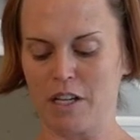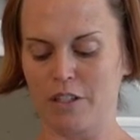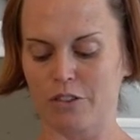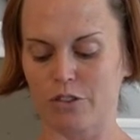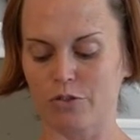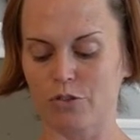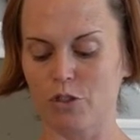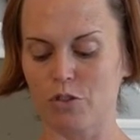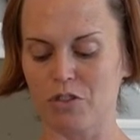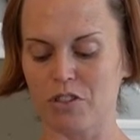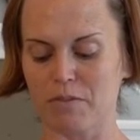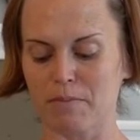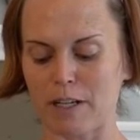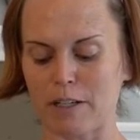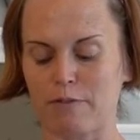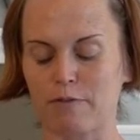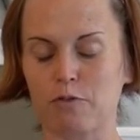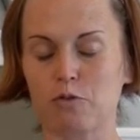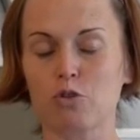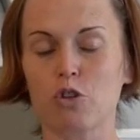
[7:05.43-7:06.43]
You'll notice
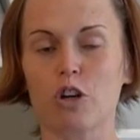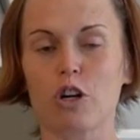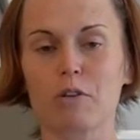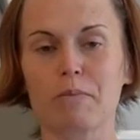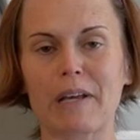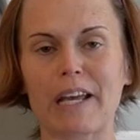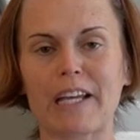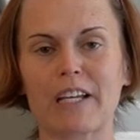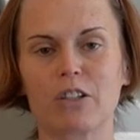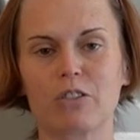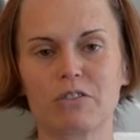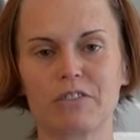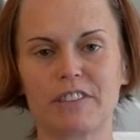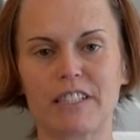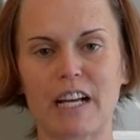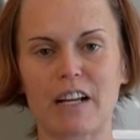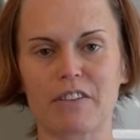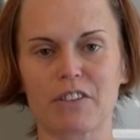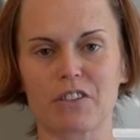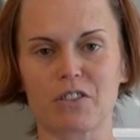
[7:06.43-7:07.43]
my forearm angled
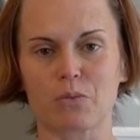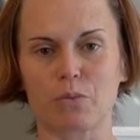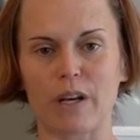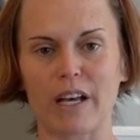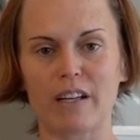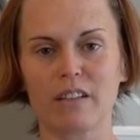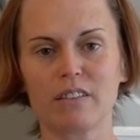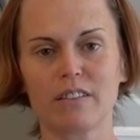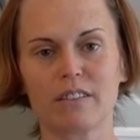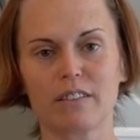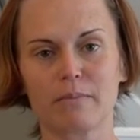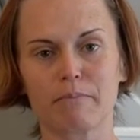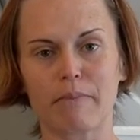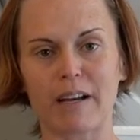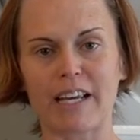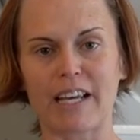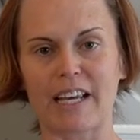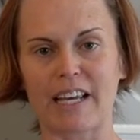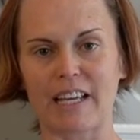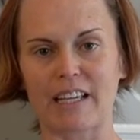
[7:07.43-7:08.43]
down as well,
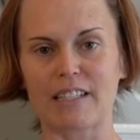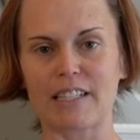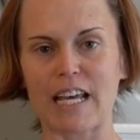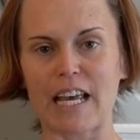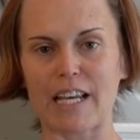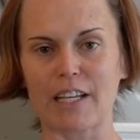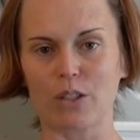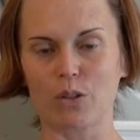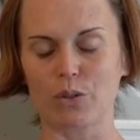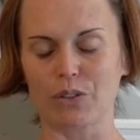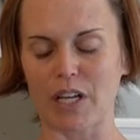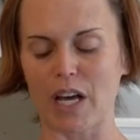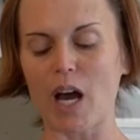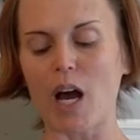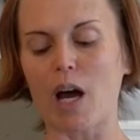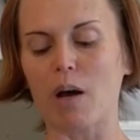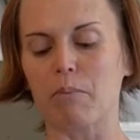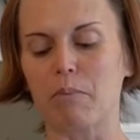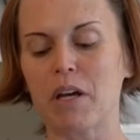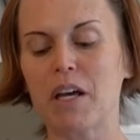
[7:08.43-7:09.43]
my hand angled
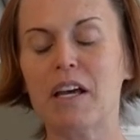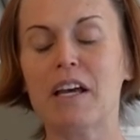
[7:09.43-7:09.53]
up.